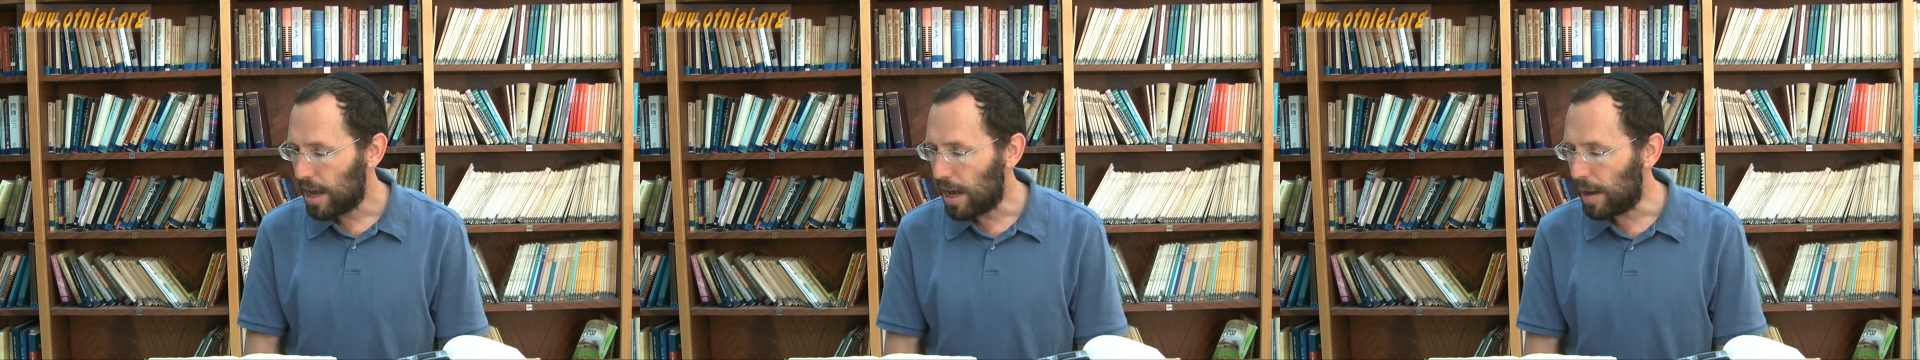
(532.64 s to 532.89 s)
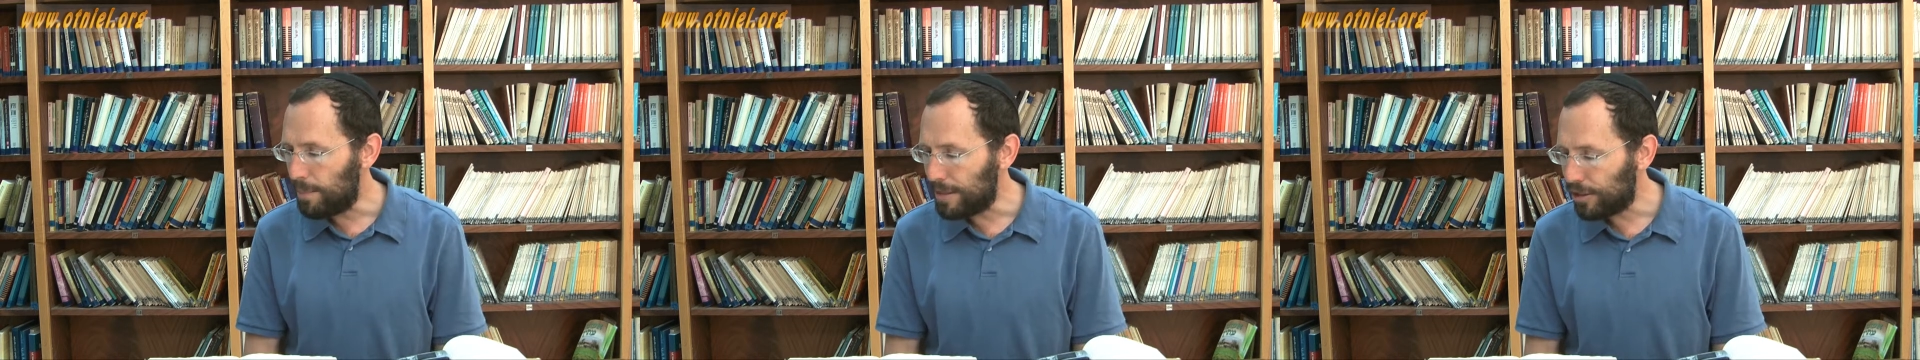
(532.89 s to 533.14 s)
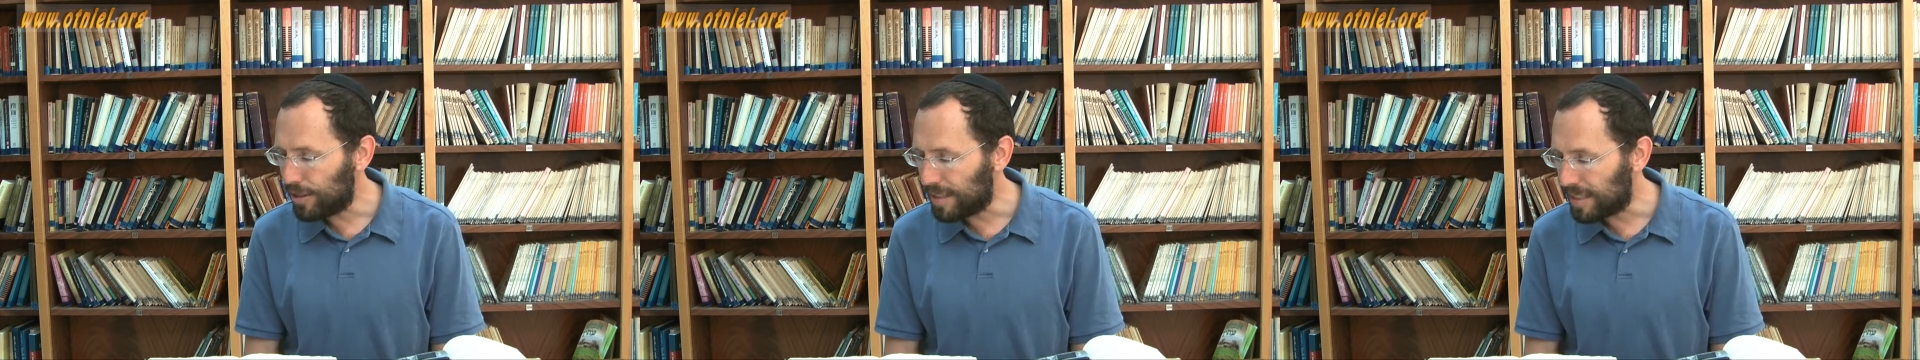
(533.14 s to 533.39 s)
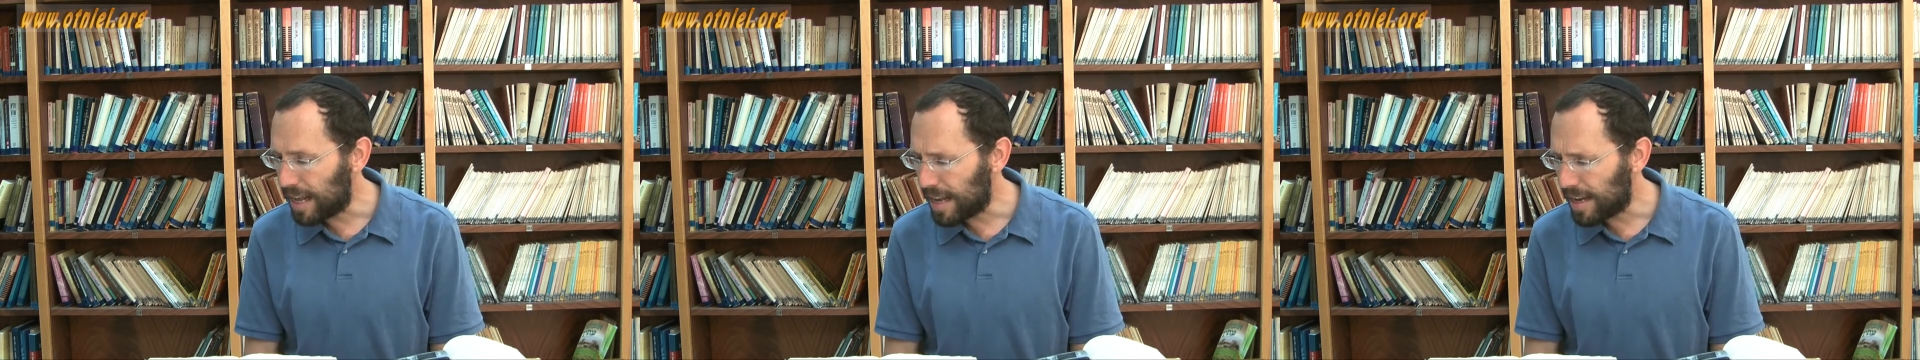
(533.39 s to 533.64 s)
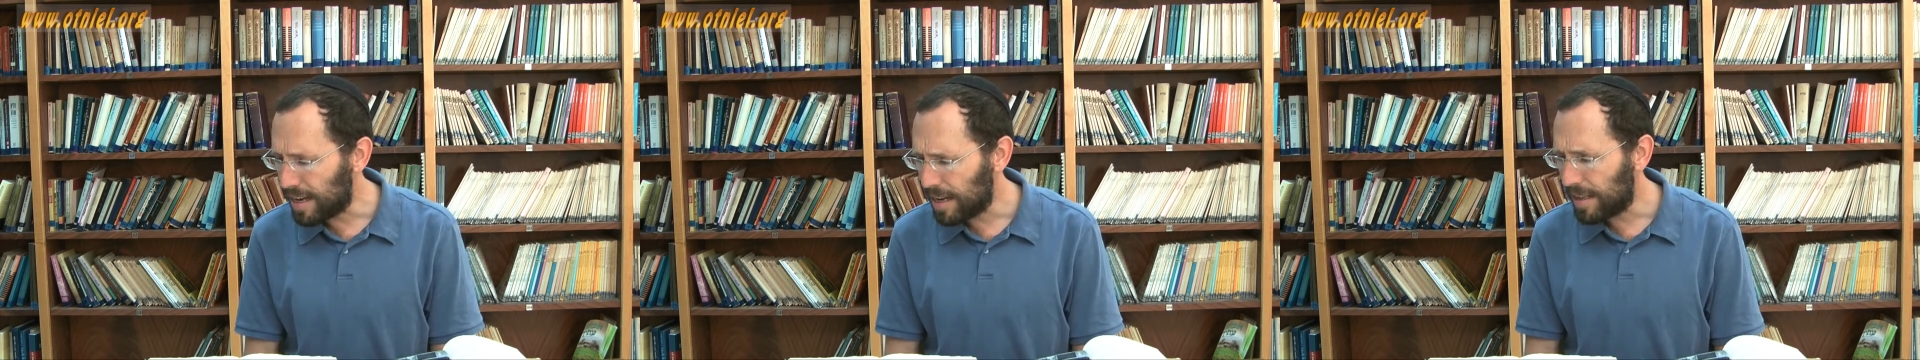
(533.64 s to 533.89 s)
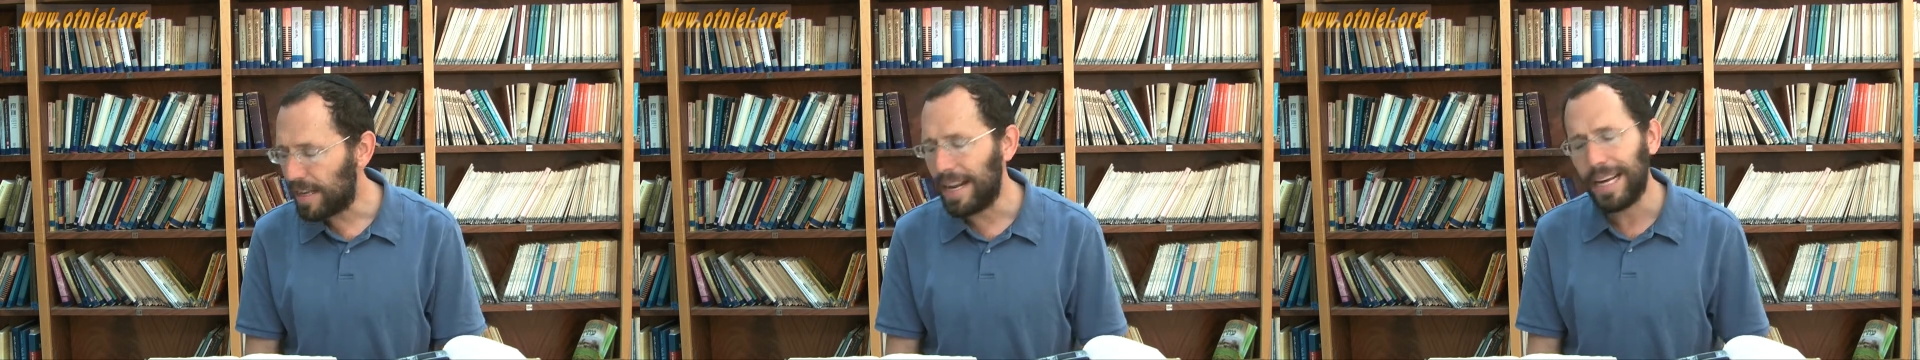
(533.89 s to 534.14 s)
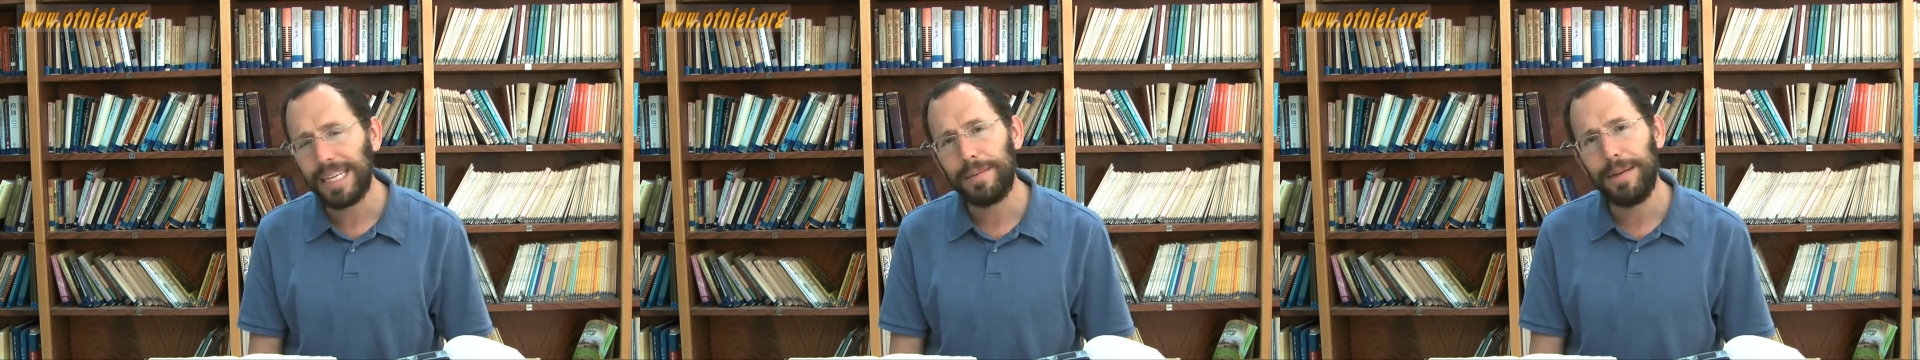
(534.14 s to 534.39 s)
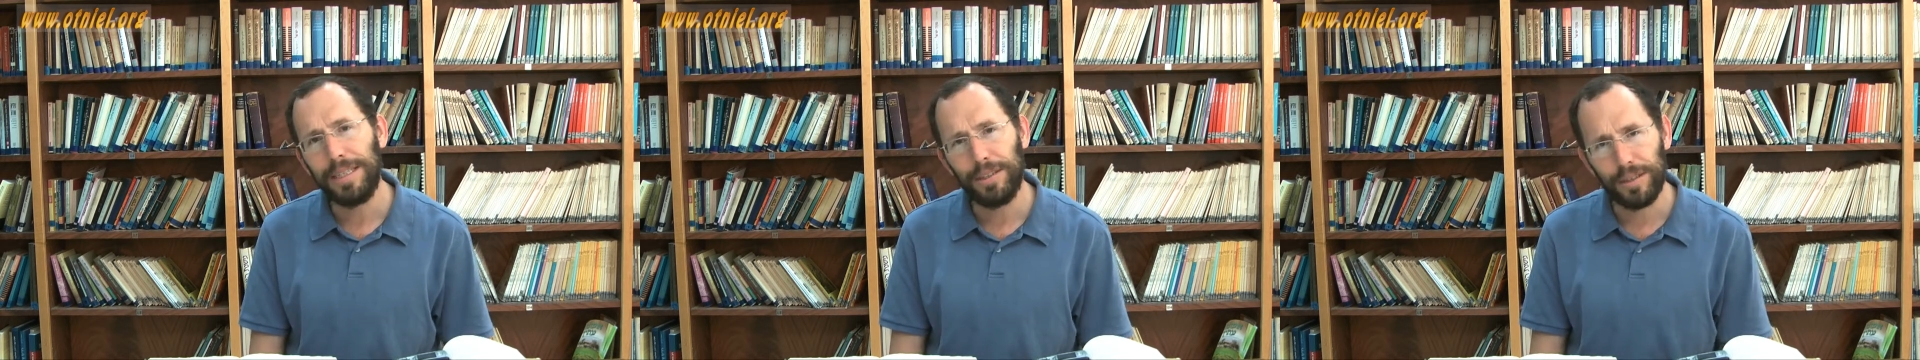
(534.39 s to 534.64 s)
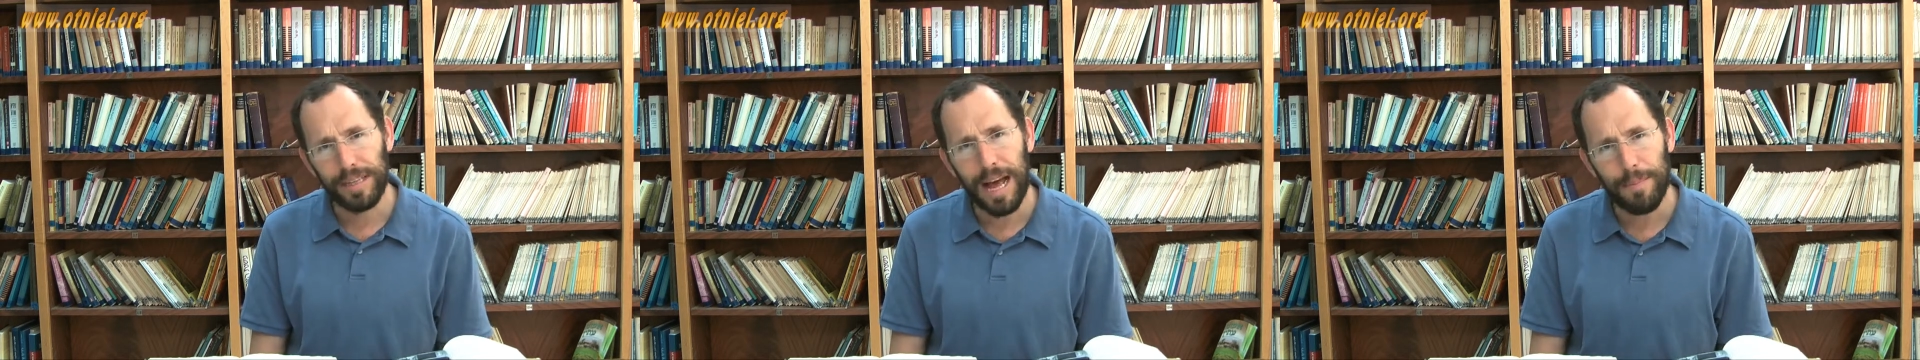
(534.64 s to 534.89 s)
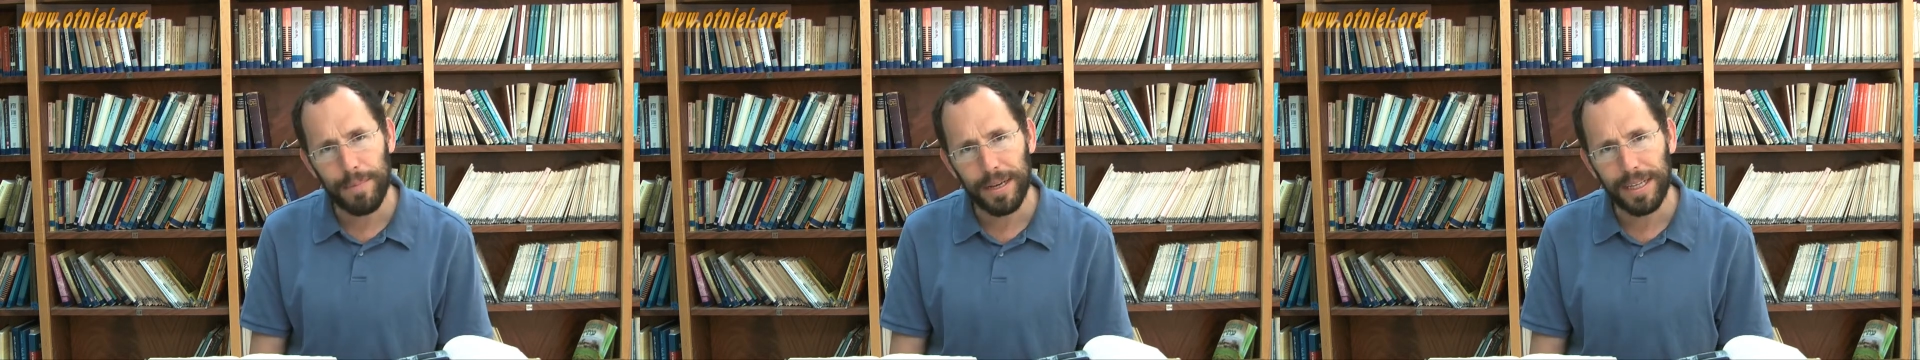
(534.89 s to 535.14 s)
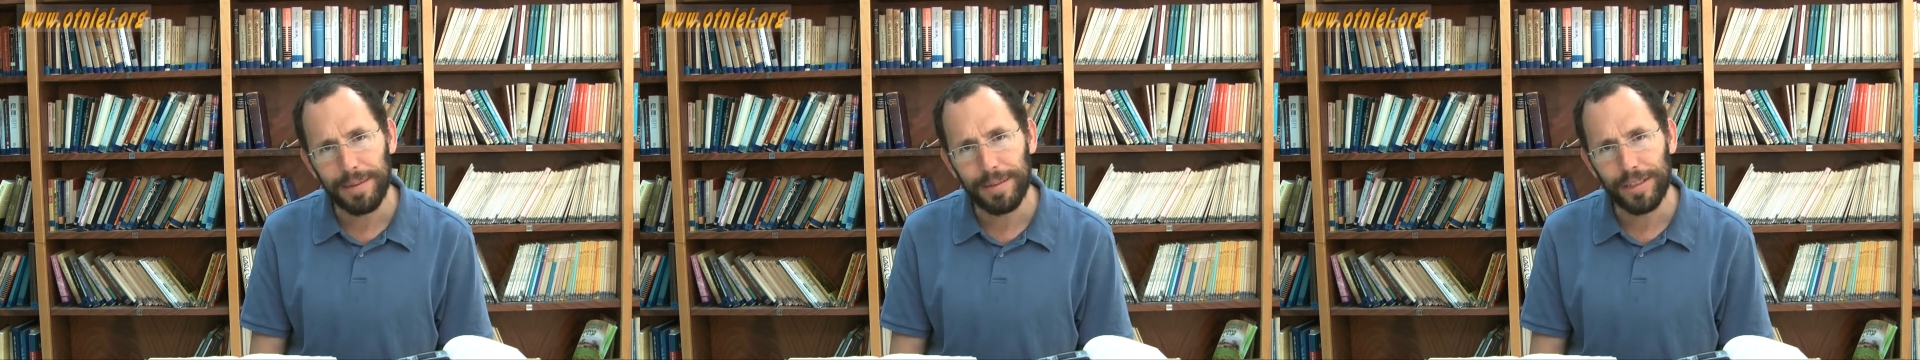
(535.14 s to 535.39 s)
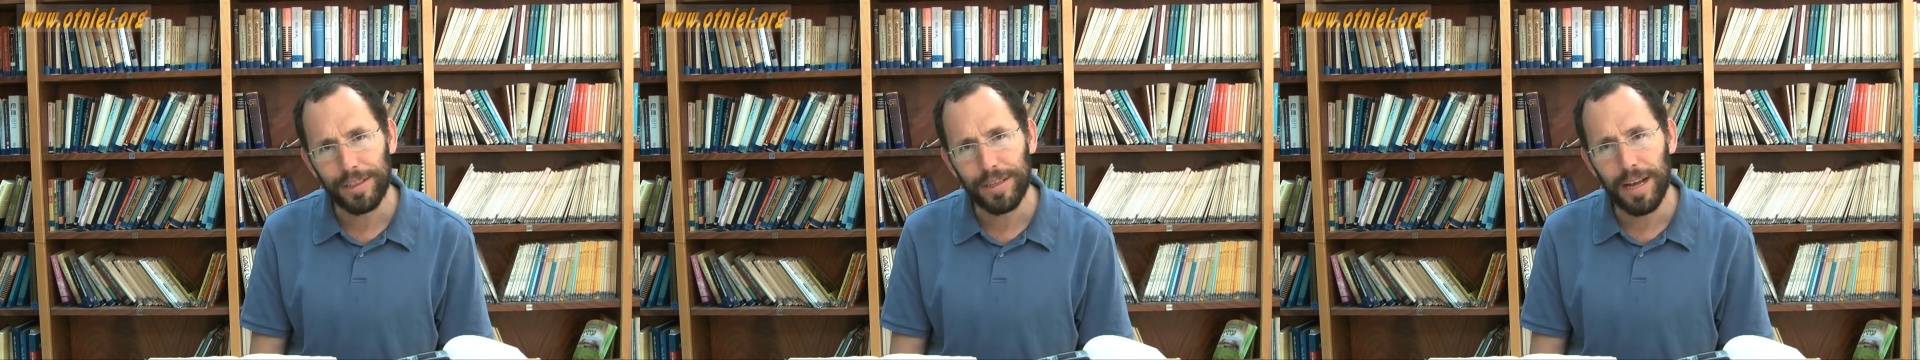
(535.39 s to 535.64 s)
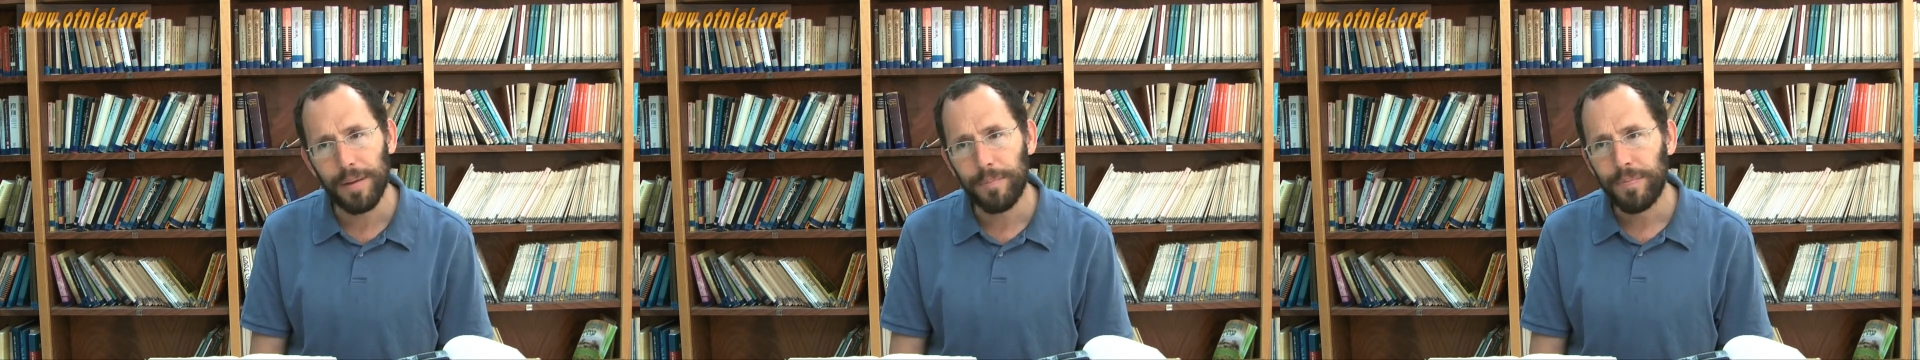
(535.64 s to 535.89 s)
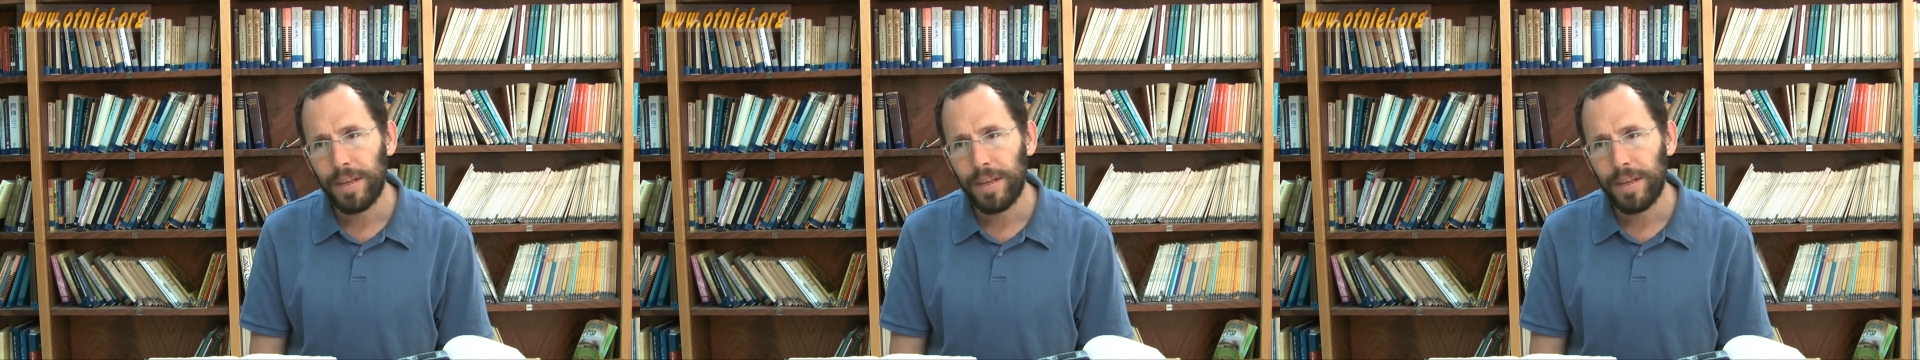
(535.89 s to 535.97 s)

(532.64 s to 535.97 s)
Mishnah Zayin, the next major topic in the Mishnah